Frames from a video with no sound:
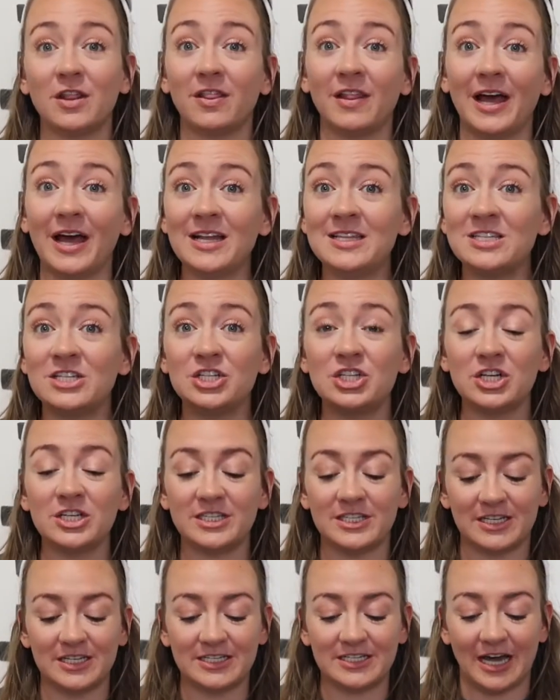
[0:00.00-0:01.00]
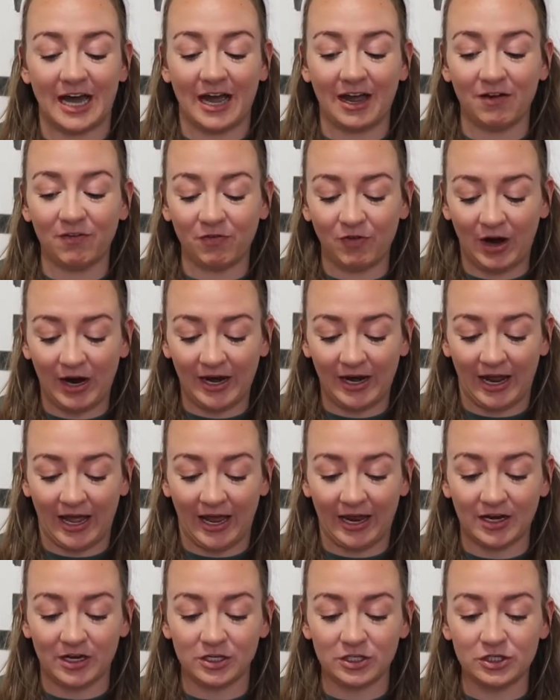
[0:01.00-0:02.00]
Let's just dive right
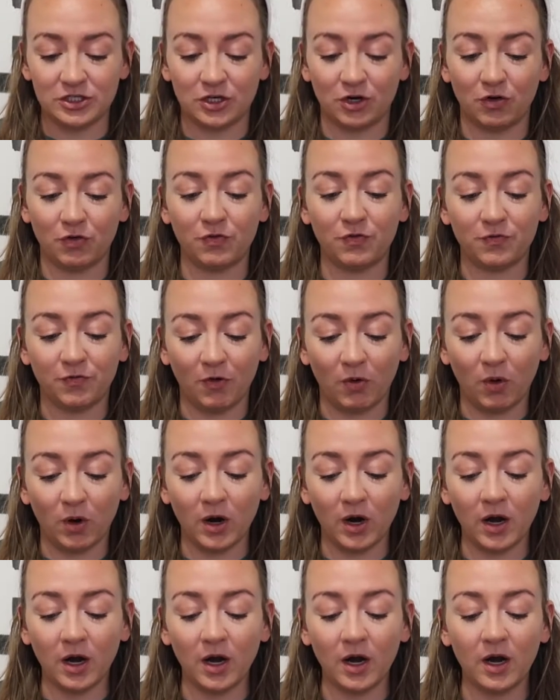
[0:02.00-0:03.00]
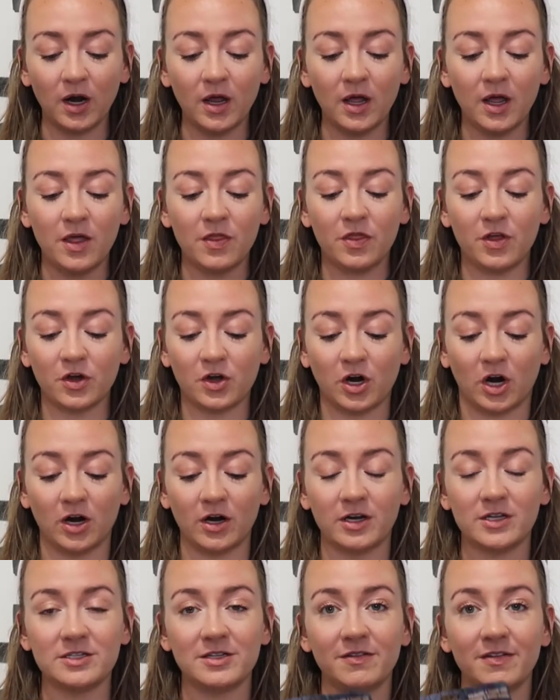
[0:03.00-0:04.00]
in. So for the
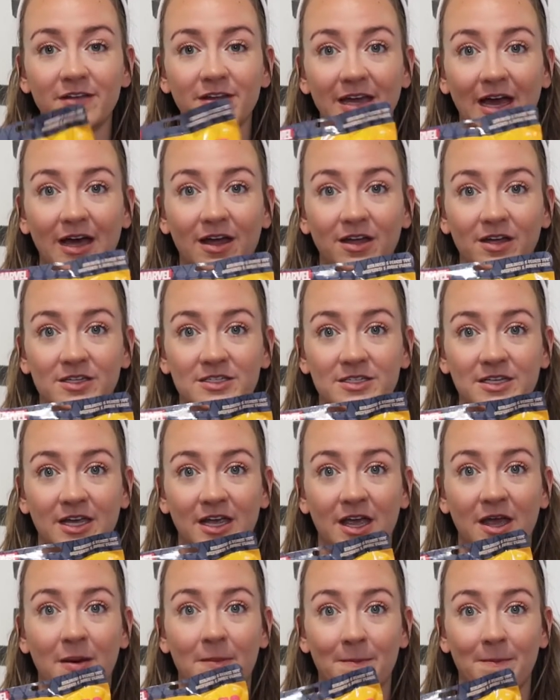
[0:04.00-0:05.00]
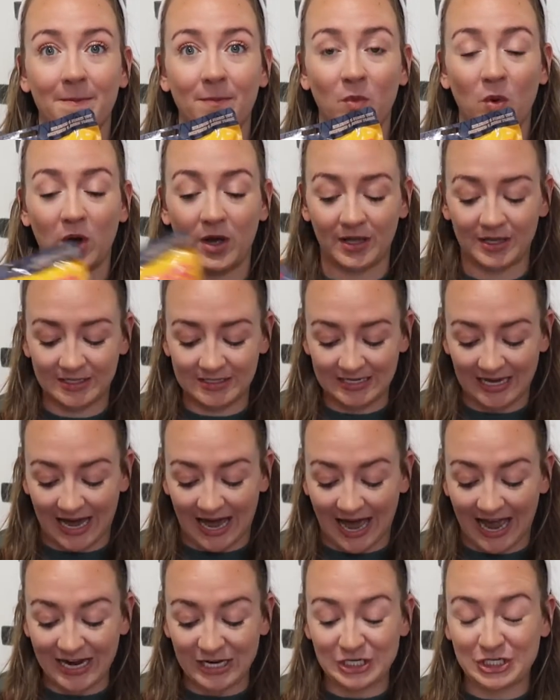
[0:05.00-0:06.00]
Guardians of the Galaxy ones,
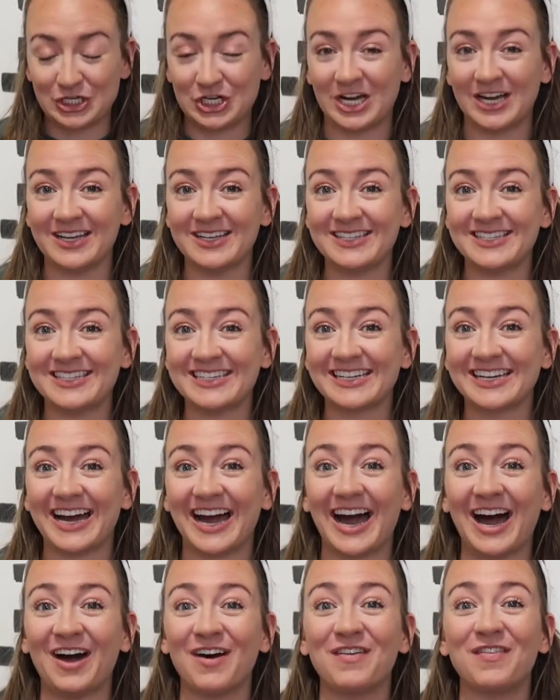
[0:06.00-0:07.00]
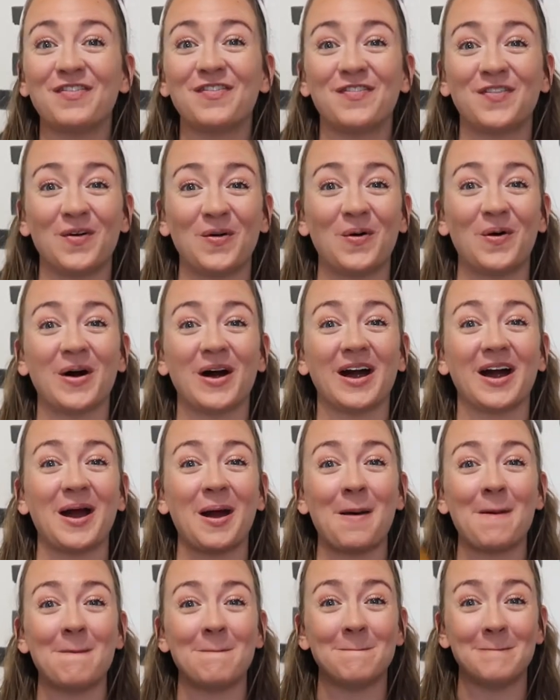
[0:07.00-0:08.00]
I just got 4
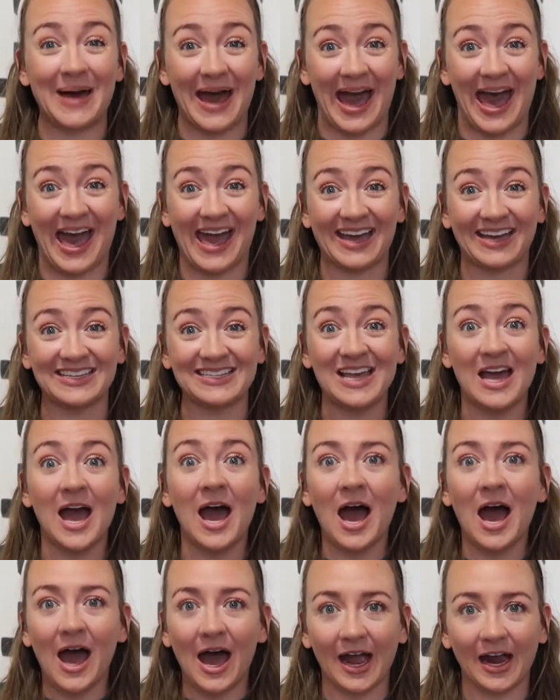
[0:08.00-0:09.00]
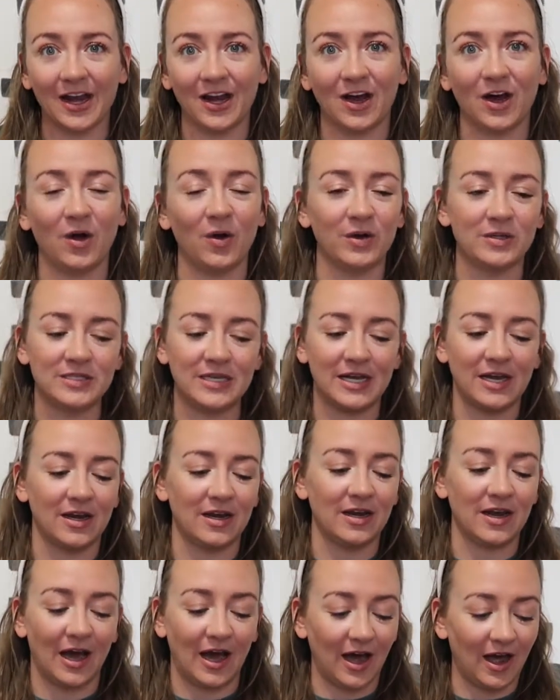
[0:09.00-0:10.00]
bags. I know, it's like
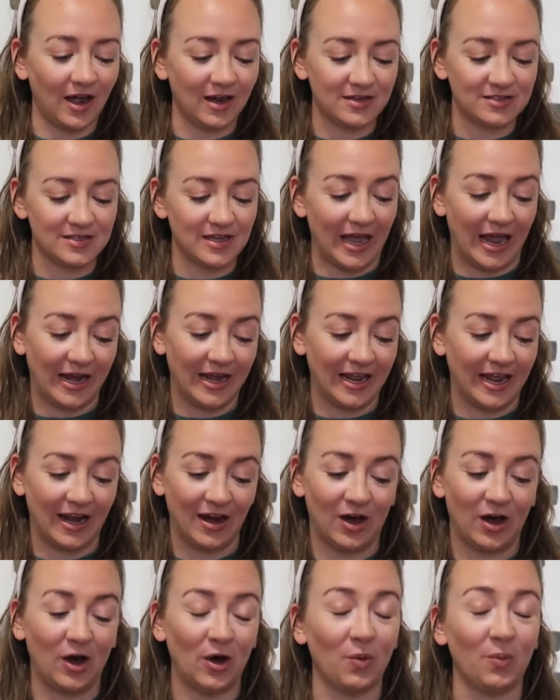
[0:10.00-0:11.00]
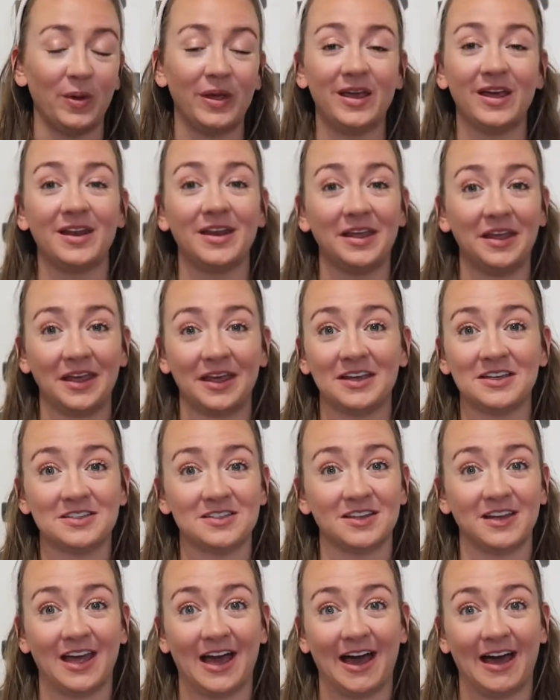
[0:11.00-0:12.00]
not any at all. We can
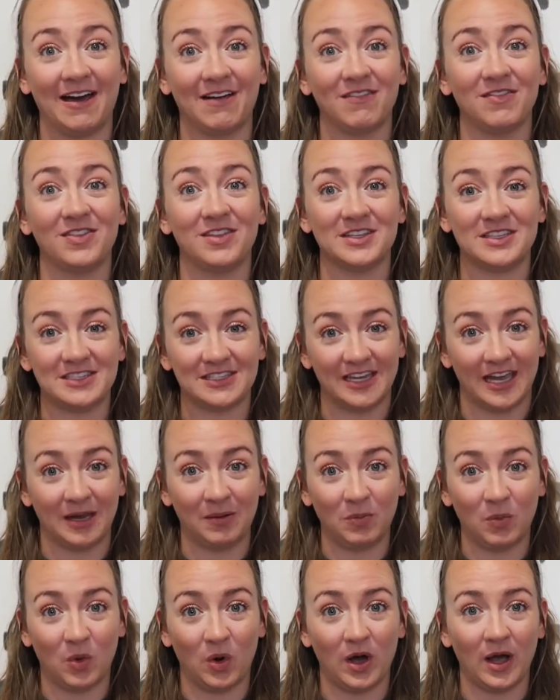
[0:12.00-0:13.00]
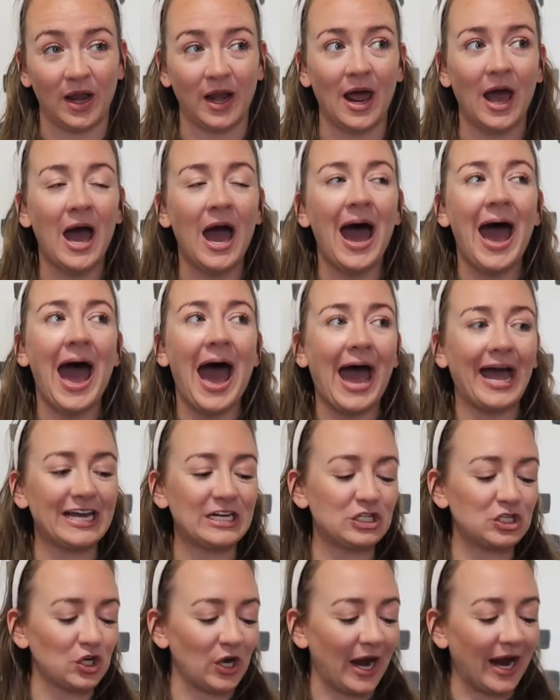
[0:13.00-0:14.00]
easily have the same one.
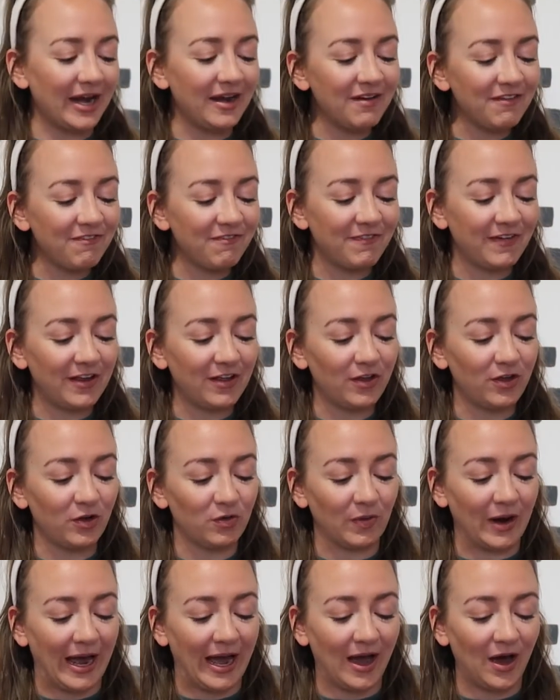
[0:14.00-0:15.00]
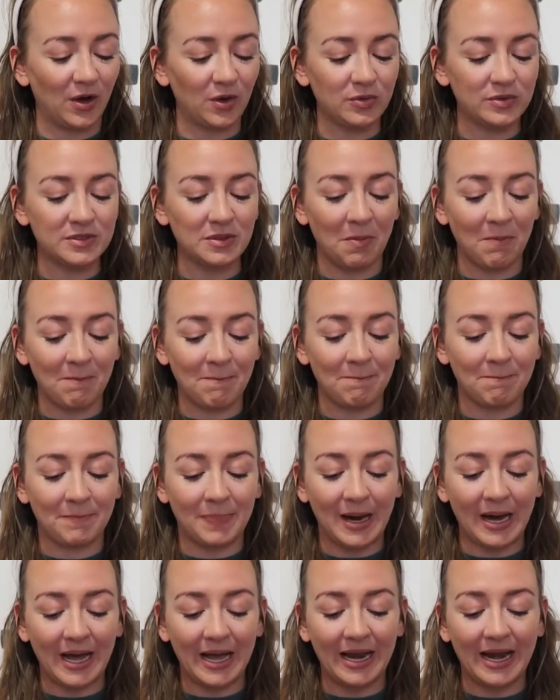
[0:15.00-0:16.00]
I tried to feel around,
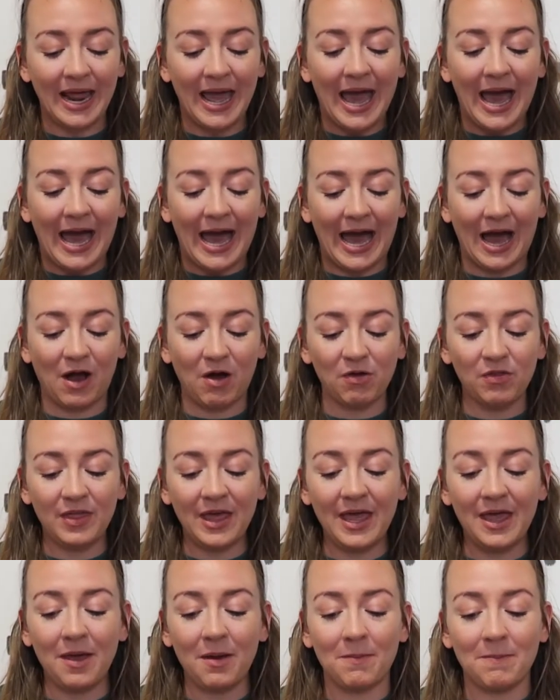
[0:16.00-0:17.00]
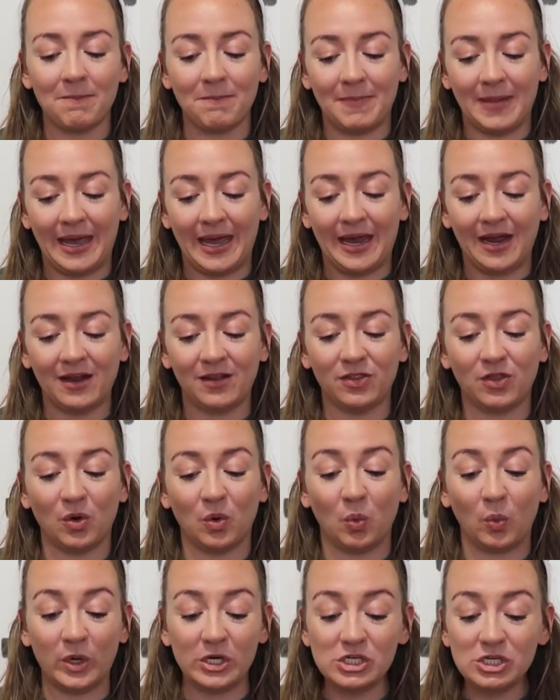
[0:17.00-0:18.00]
but how they made the
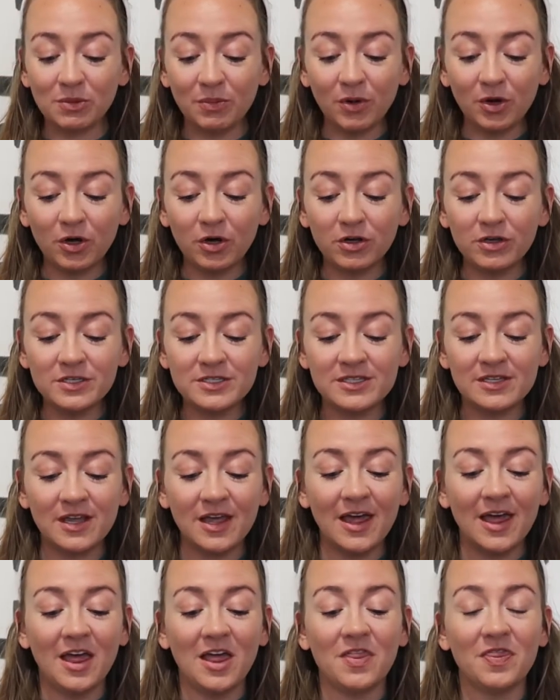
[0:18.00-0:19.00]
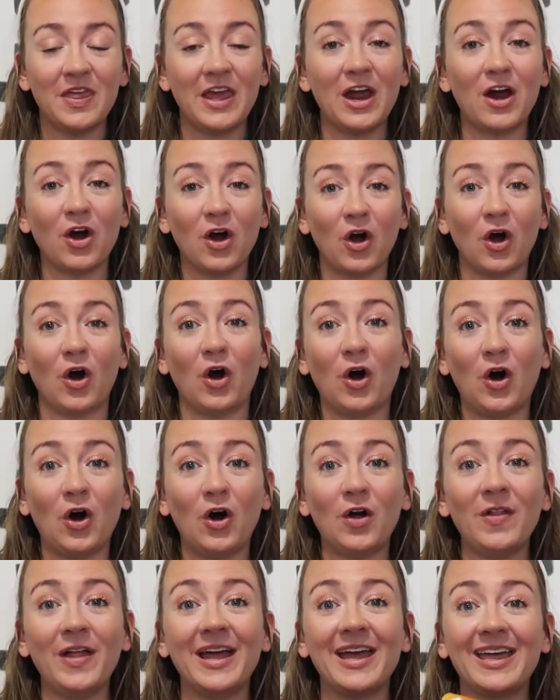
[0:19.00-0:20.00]
Wishables, they are
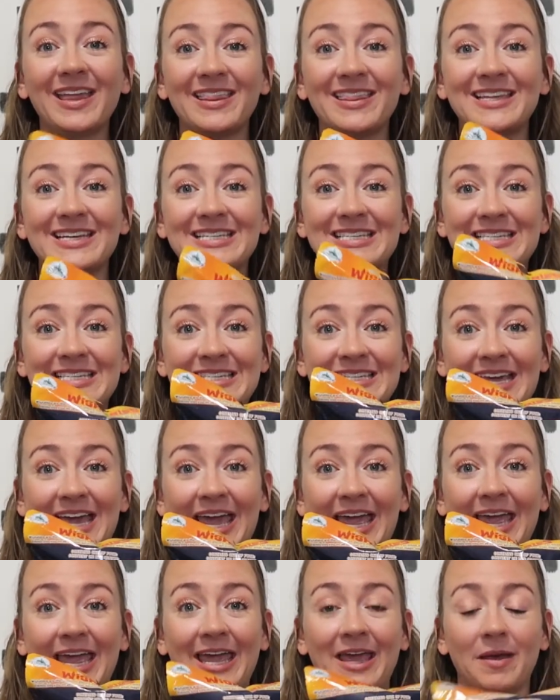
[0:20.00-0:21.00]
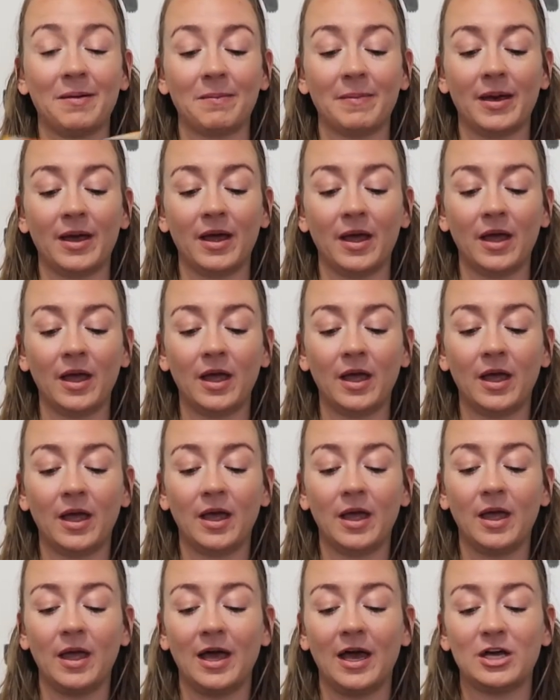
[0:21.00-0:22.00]
all like the same.
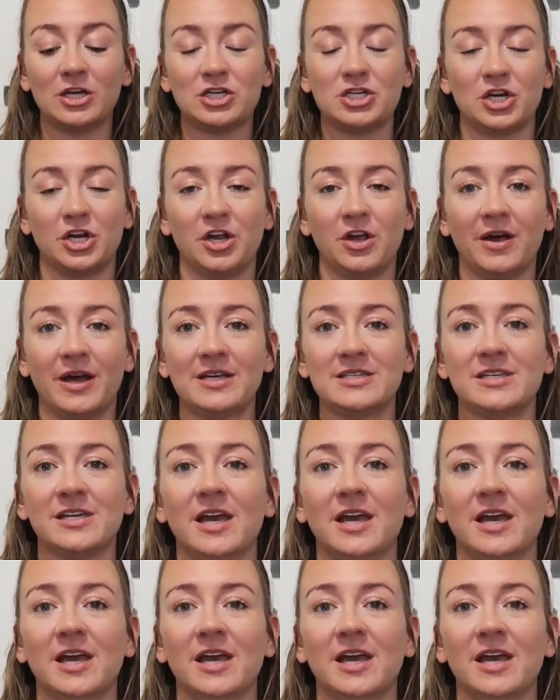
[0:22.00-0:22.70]
I'll show you guys